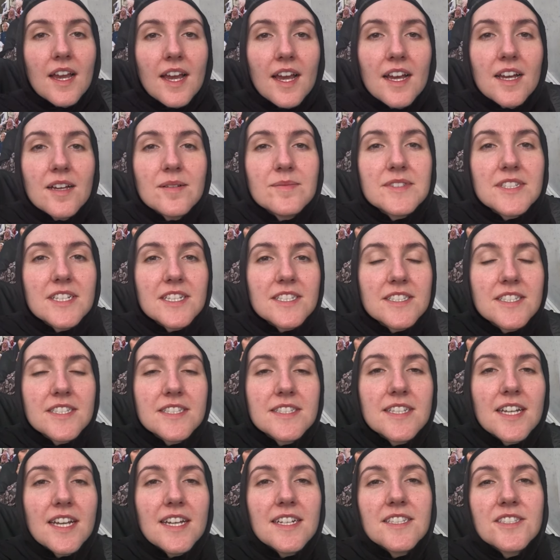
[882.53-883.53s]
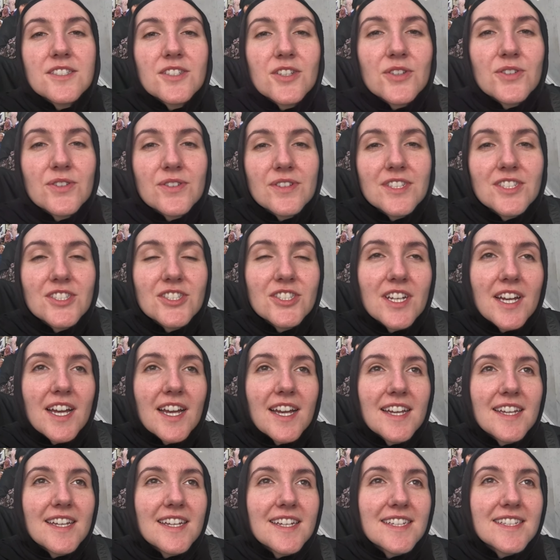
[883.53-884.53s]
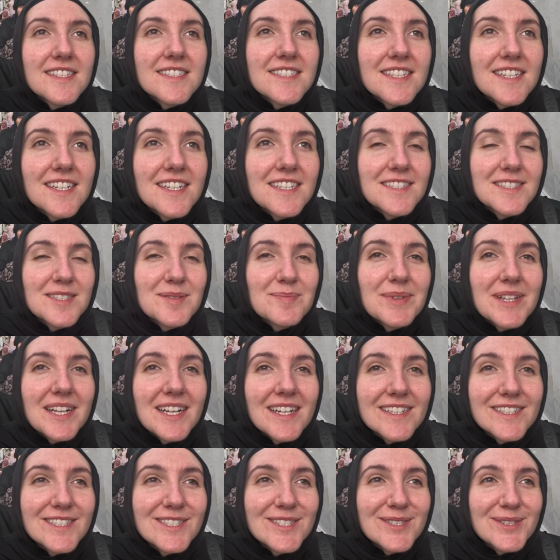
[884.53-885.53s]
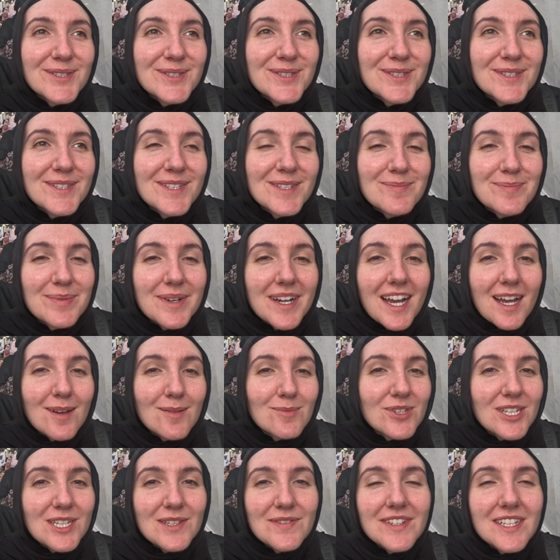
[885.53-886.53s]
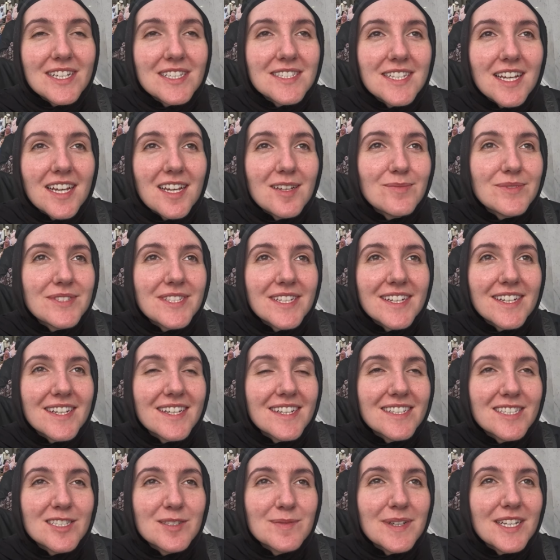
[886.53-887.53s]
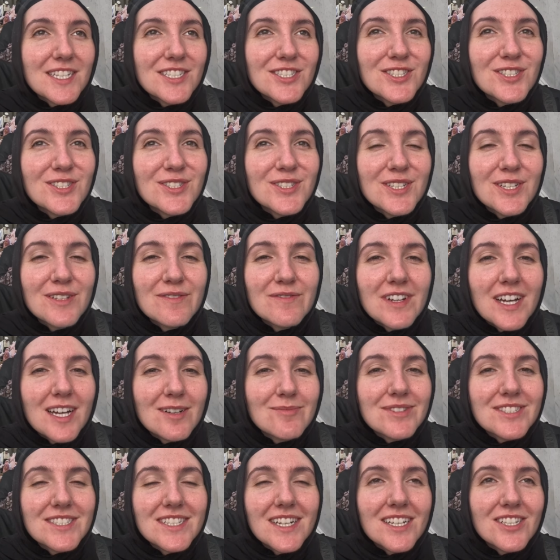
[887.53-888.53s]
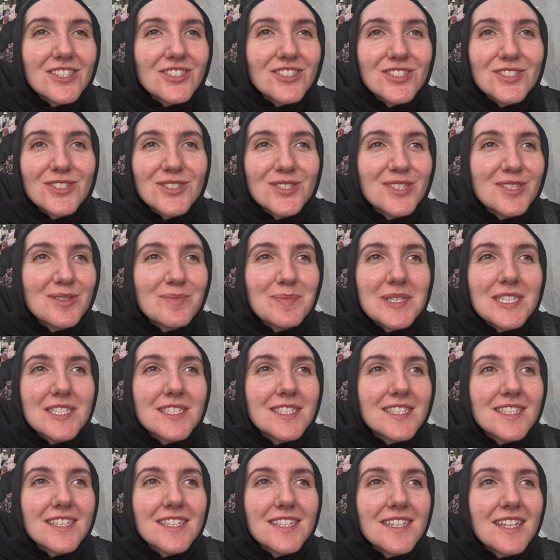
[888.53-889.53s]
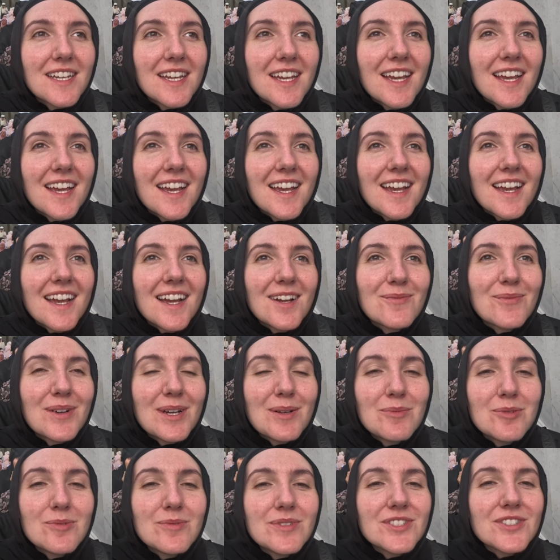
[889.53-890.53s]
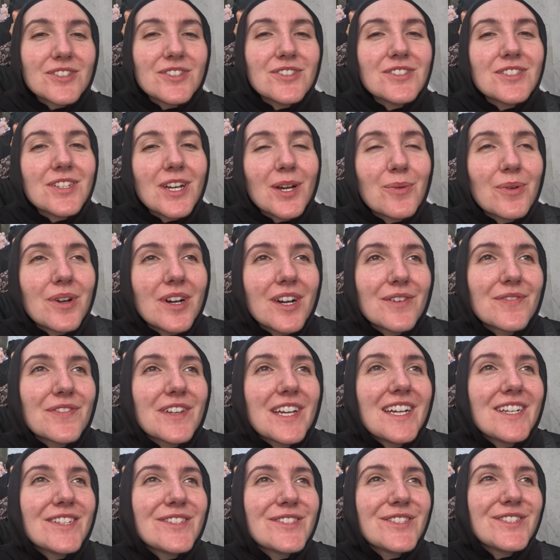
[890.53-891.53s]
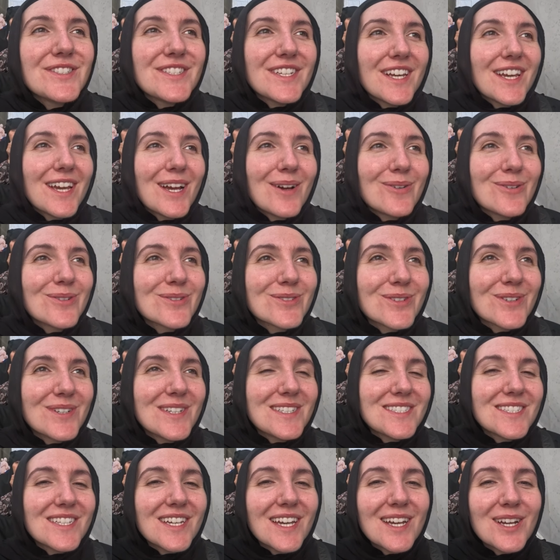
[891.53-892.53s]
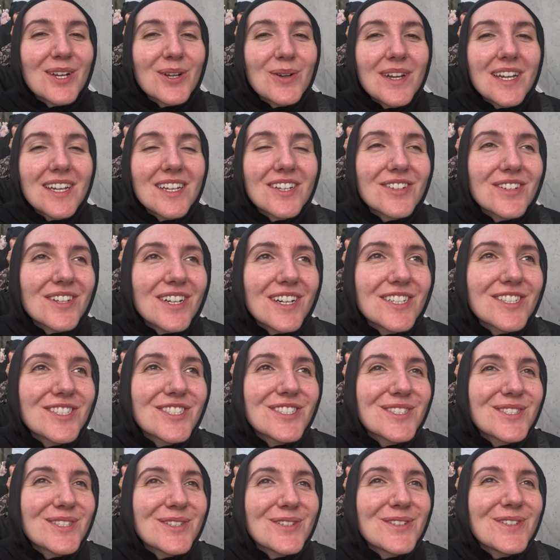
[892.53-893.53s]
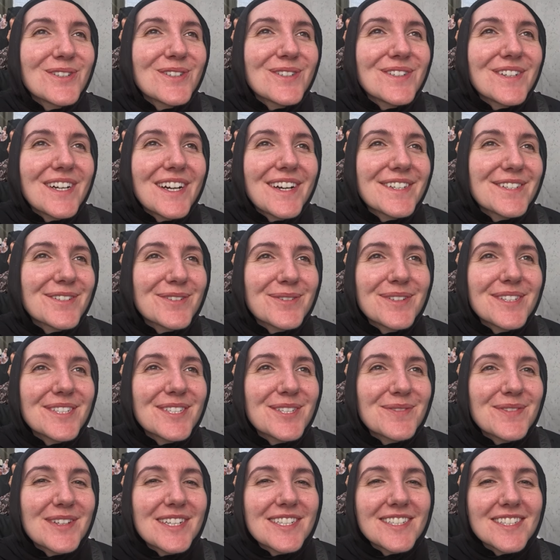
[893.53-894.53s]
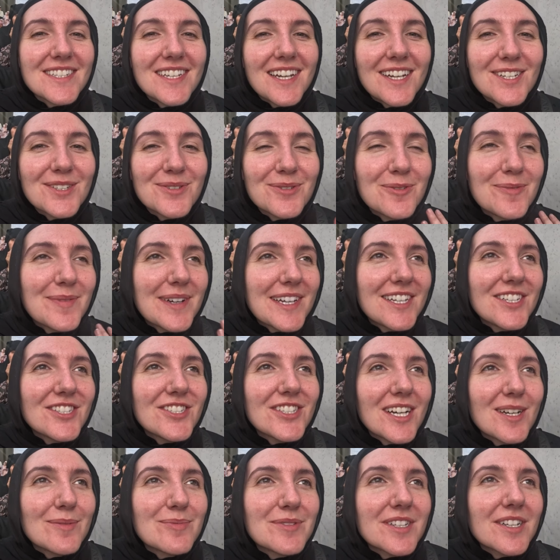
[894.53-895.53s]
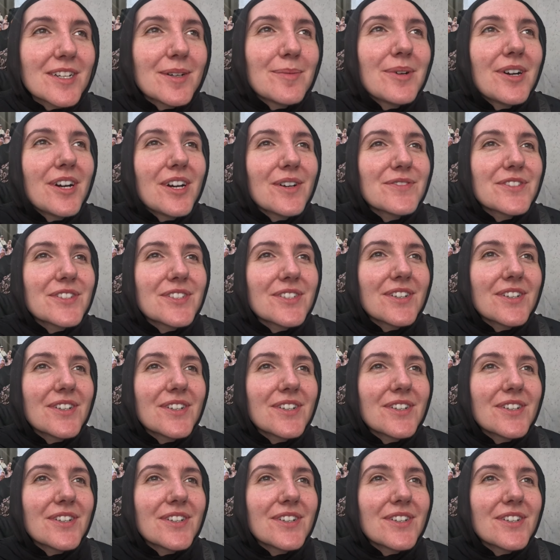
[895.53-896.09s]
Hamza's decided to go and try and kiss the black stone, but I'm not even attempting it, especially during Ramadan, it's just too busy. when we were doing tawaf yesterday, I was already getting quite crushed, so I don't want to risk it. I don't want my hijab to come off.